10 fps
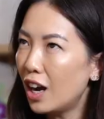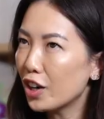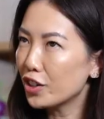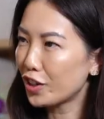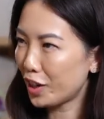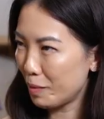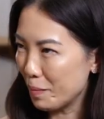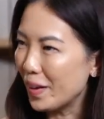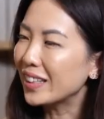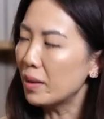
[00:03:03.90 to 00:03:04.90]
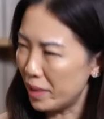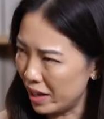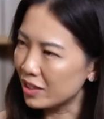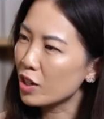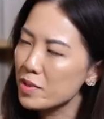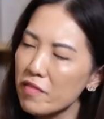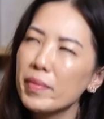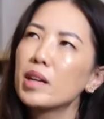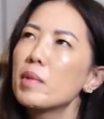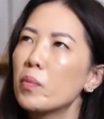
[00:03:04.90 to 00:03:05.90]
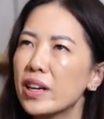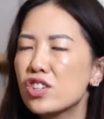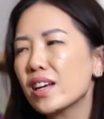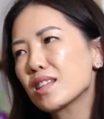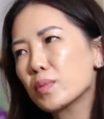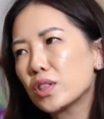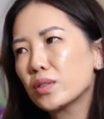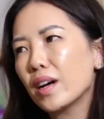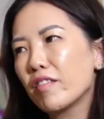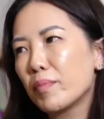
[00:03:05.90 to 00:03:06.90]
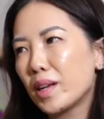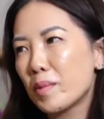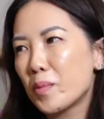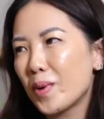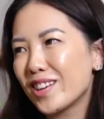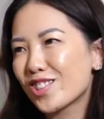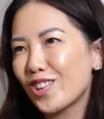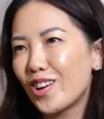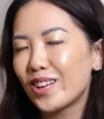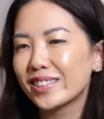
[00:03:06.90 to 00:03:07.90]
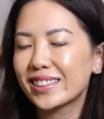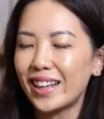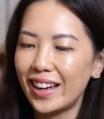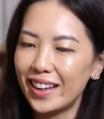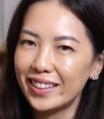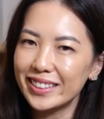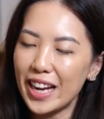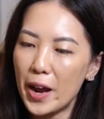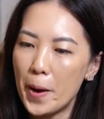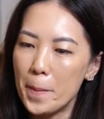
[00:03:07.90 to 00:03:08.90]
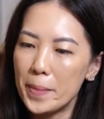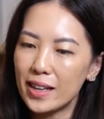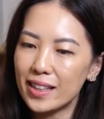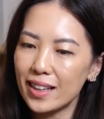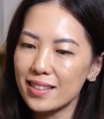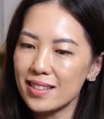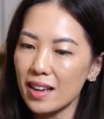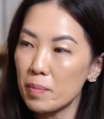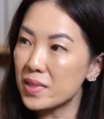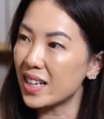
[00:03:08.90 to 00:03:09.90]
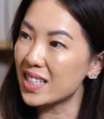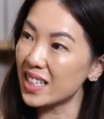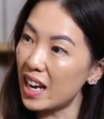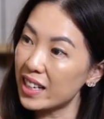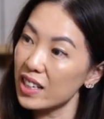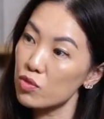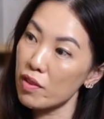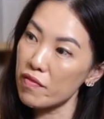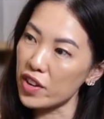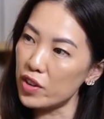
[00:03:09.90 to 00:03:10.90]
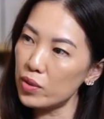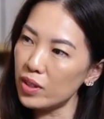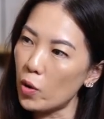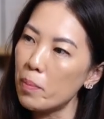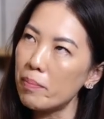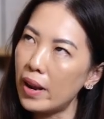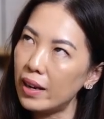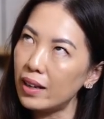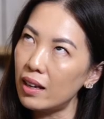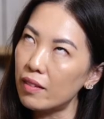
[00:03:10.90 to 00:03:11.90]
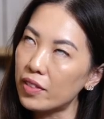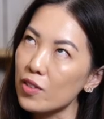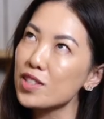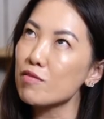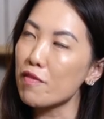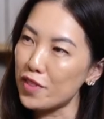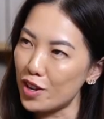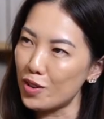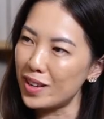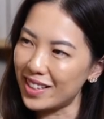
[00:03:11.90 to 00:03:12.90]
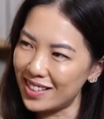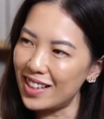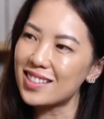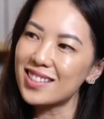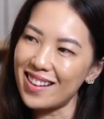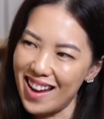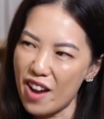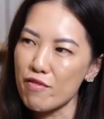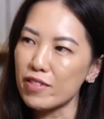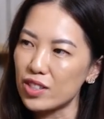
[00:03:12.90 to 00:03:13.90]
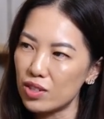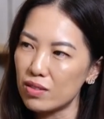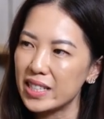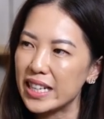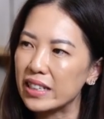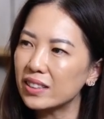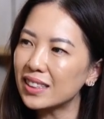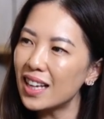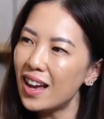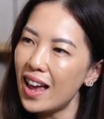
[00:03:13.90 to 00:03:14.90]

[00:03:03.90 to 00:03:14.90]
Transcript: Are you talking about in terms of minimum wage? Yes, we do have minimum wage laws, and it gets updated, it gets reviewed, or if there's a review, it's done every 2 years.